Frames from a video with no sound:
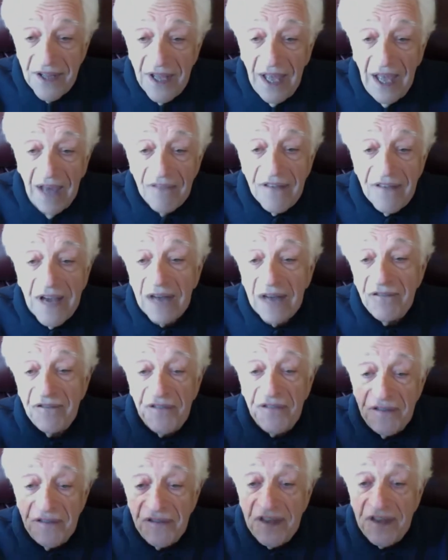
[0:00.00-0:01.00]
have got
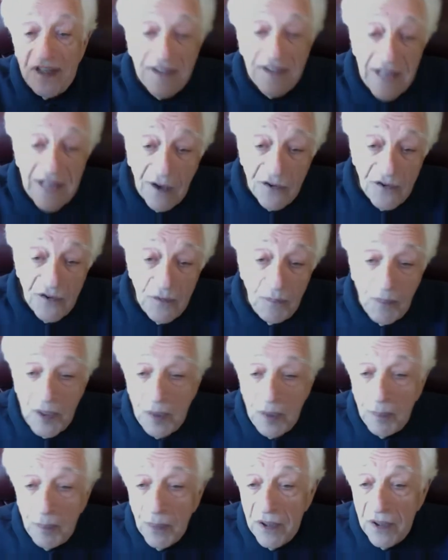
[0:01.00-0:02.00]
50,000
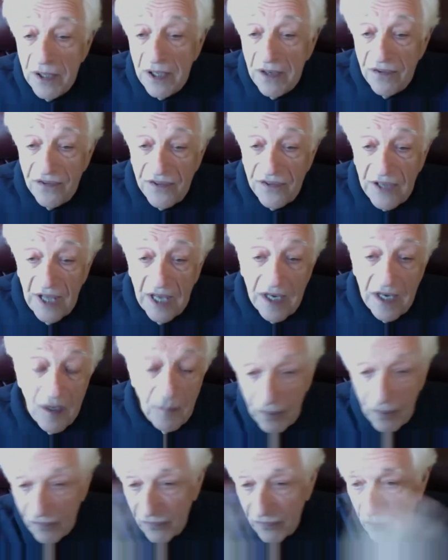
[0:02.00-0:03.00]
people in a stadium
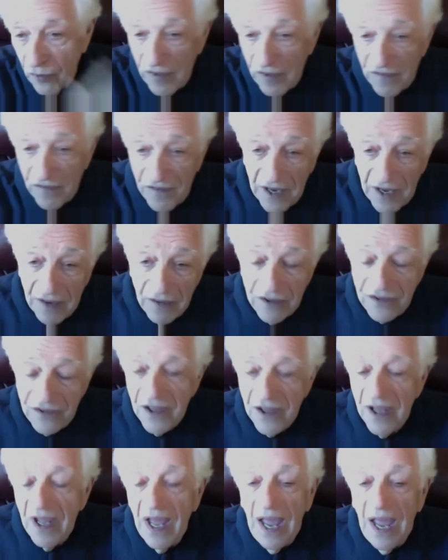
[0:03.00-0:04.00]
before the virus,
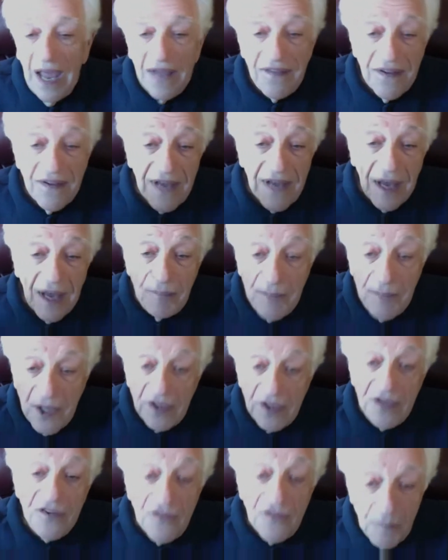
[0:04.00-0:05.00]
and they got
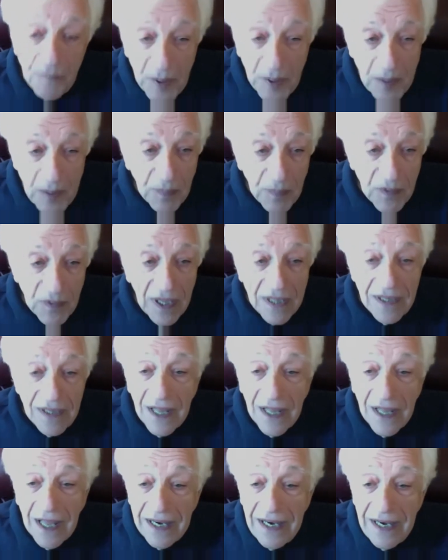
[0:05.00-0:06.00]
millions of people
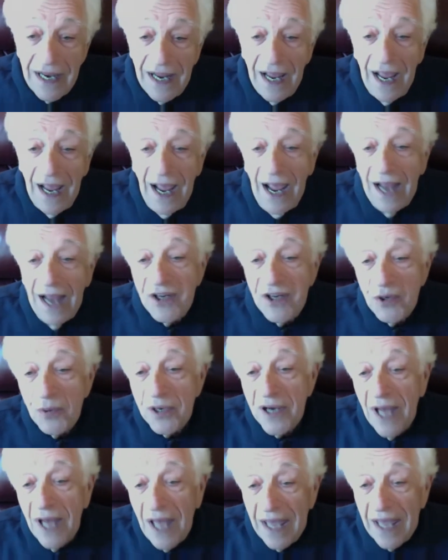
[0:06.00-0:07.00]
online. And you
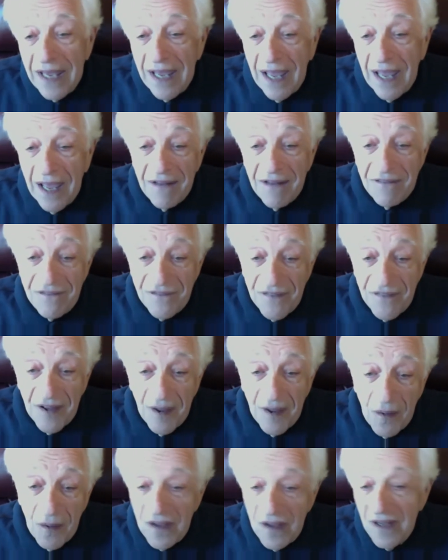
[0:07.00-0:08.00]
and I have,
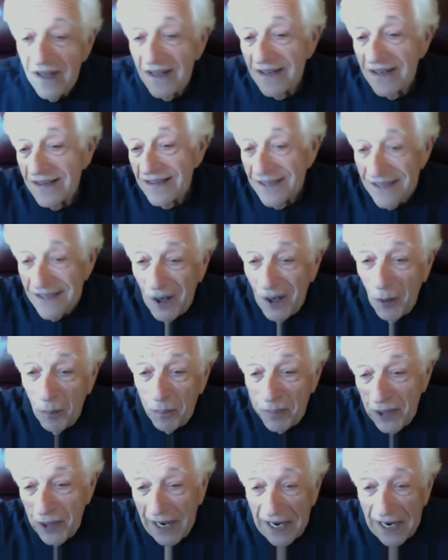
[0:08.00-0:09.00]

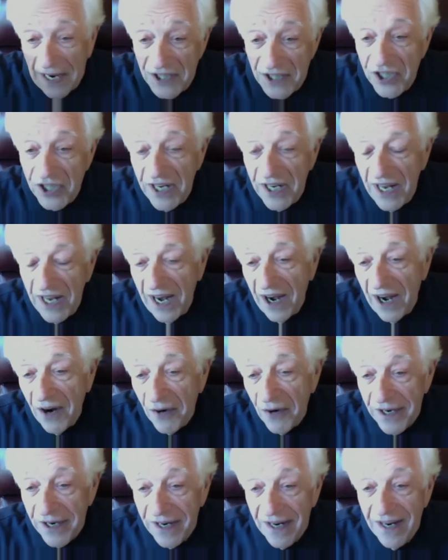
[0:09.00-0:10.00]
Blanche and
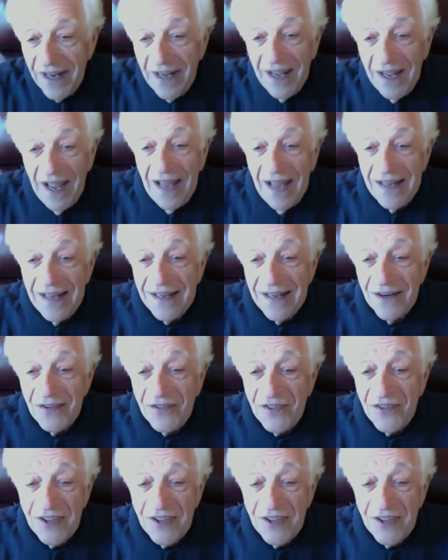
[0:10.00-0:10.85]
Harry. And they're sitting.